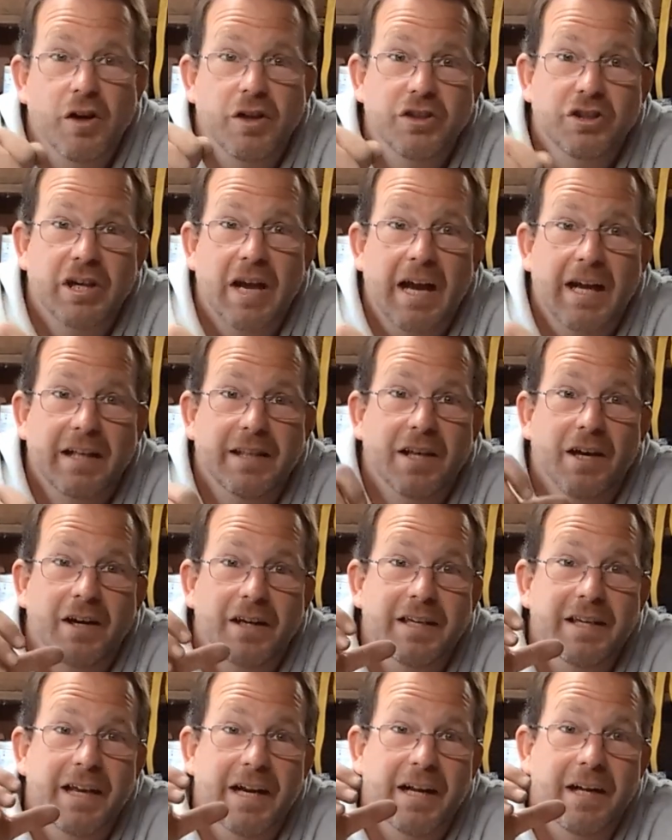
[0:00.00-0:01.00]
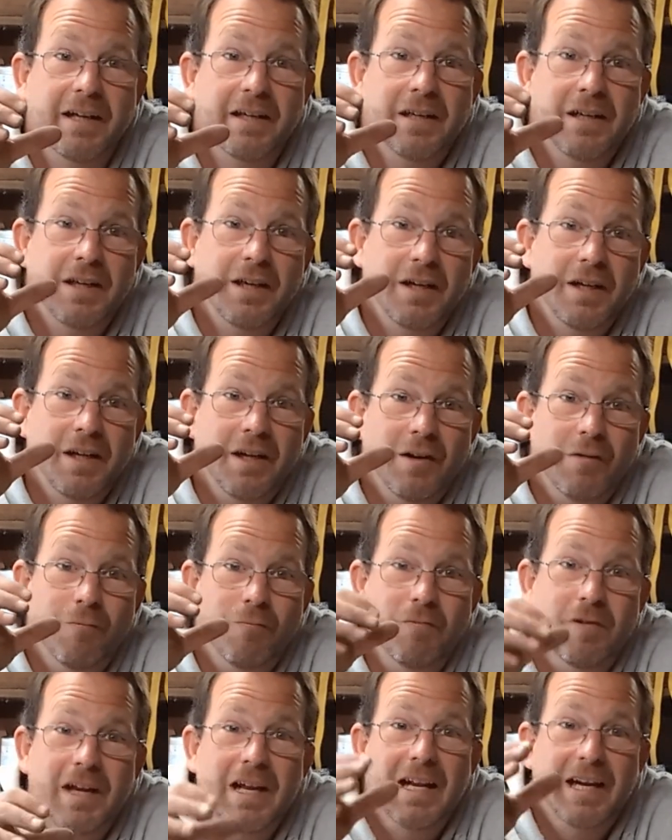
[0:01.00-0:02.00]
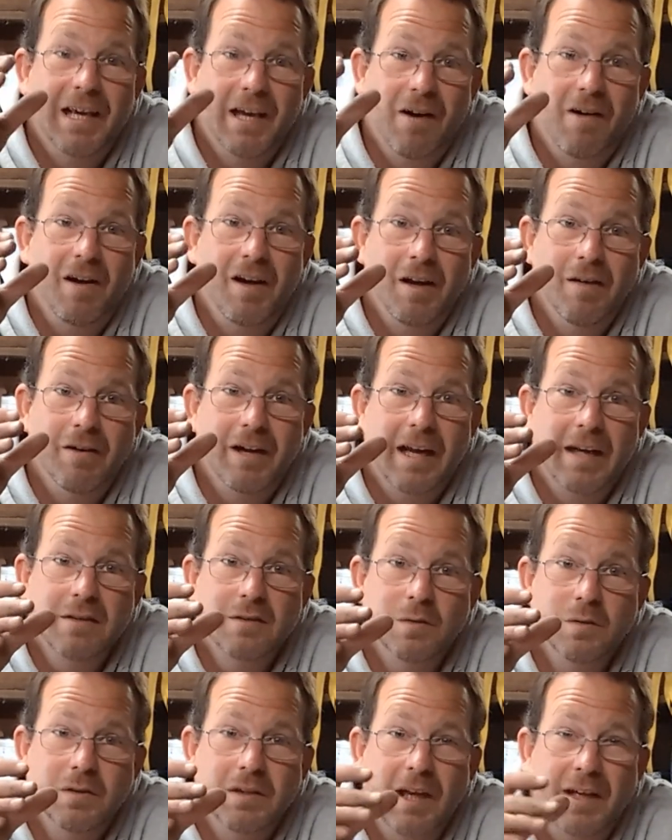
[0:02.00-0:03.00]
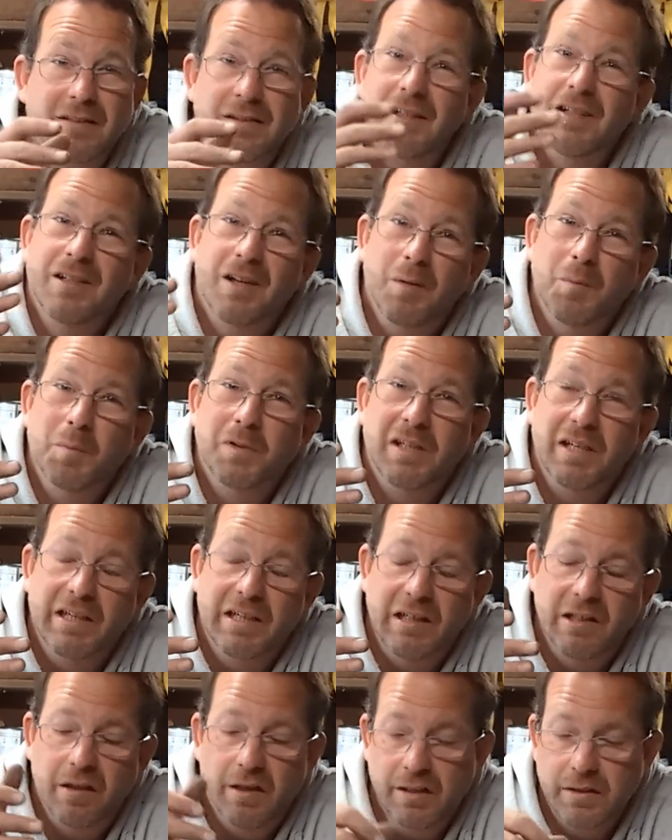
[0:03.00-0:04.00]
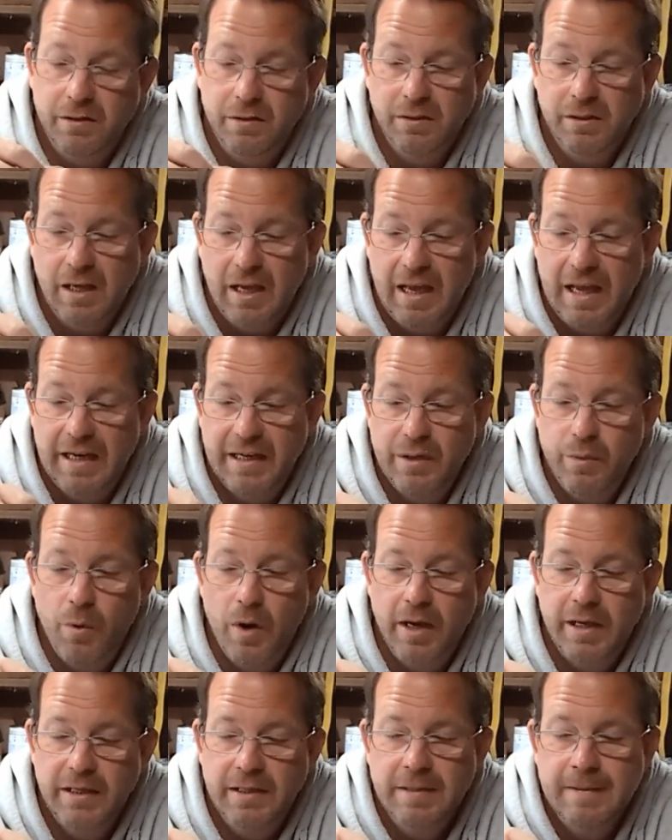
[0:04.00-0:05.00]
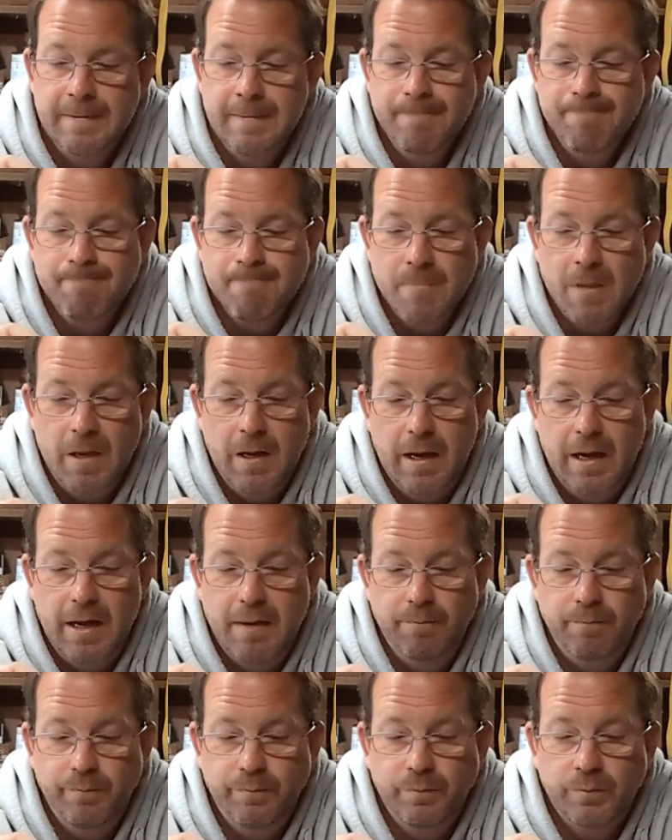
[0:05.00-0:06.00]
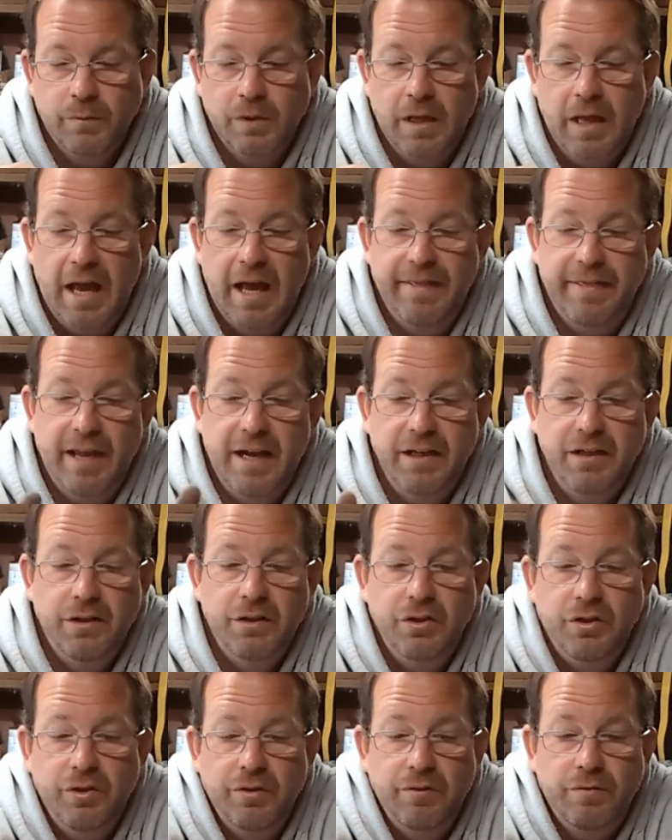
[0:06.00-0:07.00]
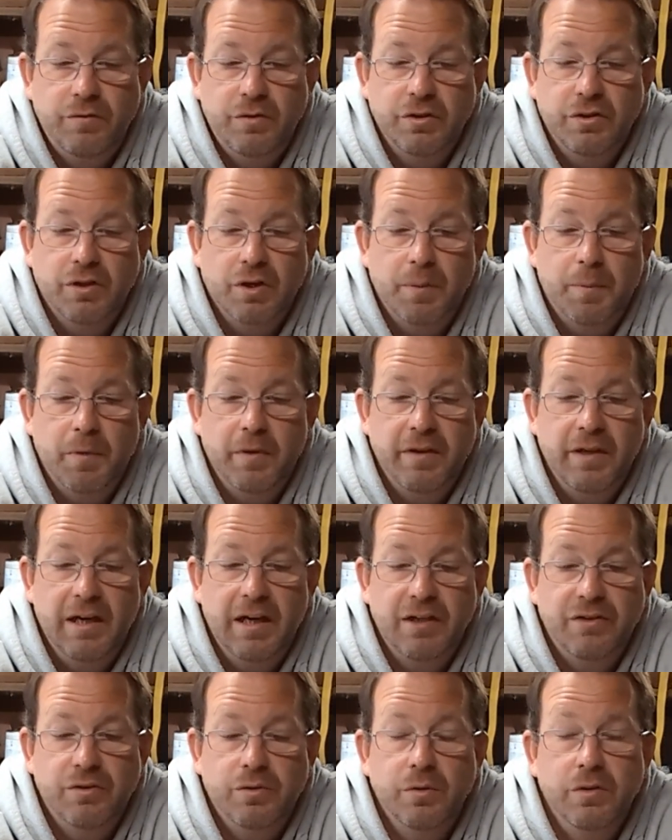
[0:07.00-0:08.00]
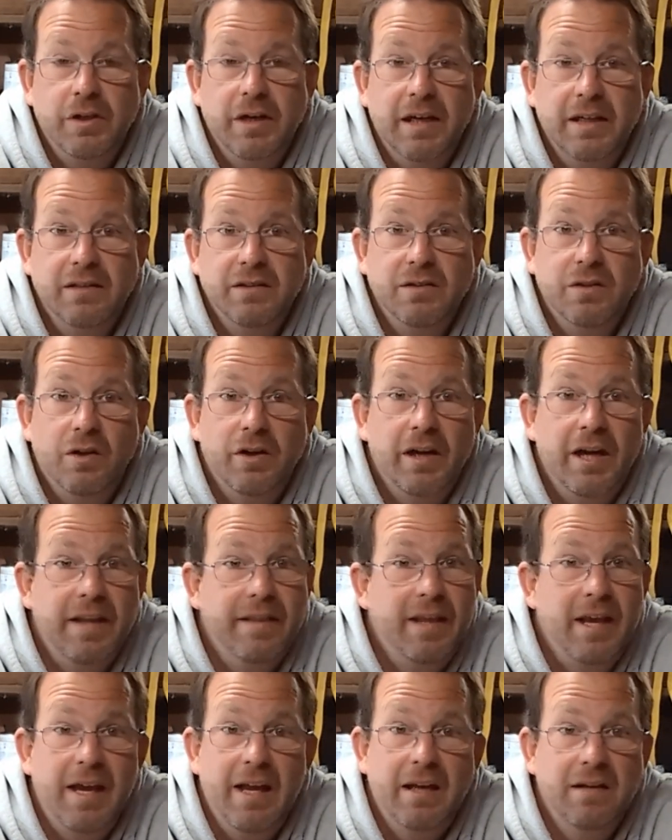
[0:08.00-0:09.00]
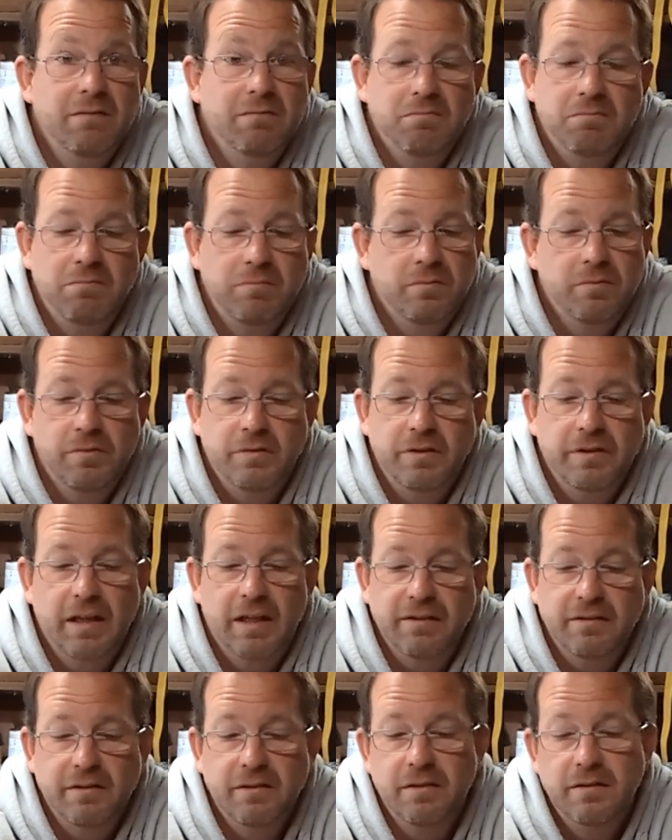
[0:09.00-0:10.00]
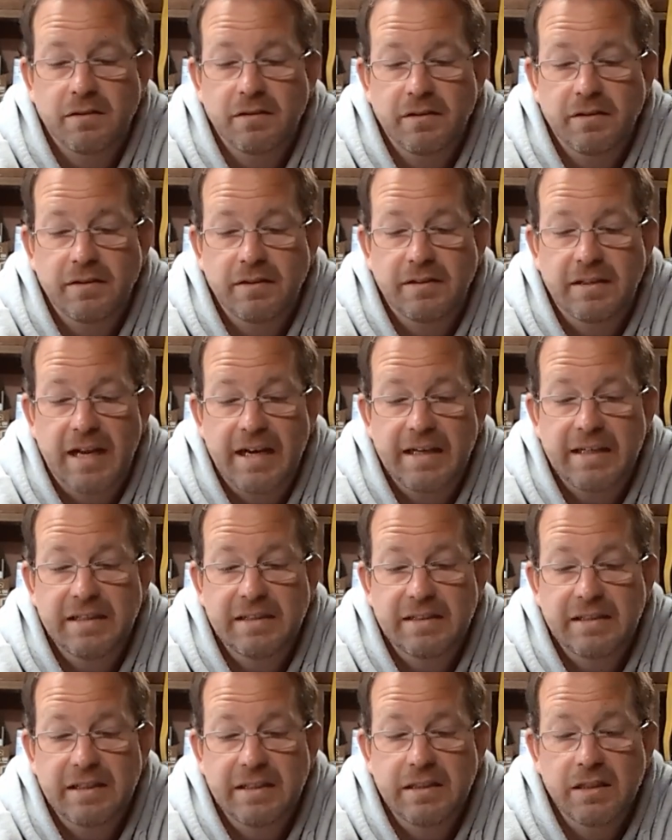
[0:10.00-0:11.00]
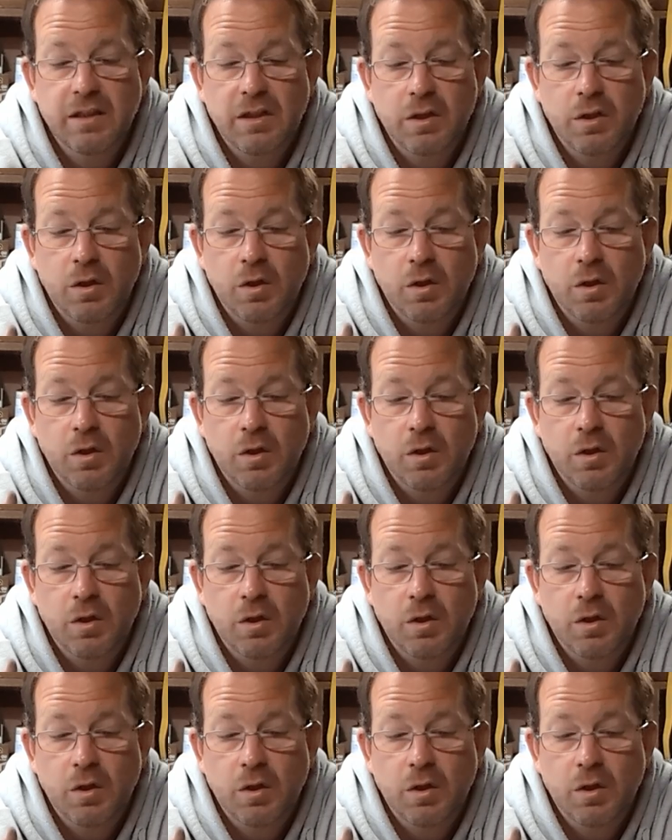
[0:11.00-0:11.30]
got a jack that I can get it really high on axle stands, and I don't particularly like doing that anyway. And then you've just got to put the electrical connectors on, and that's dead easy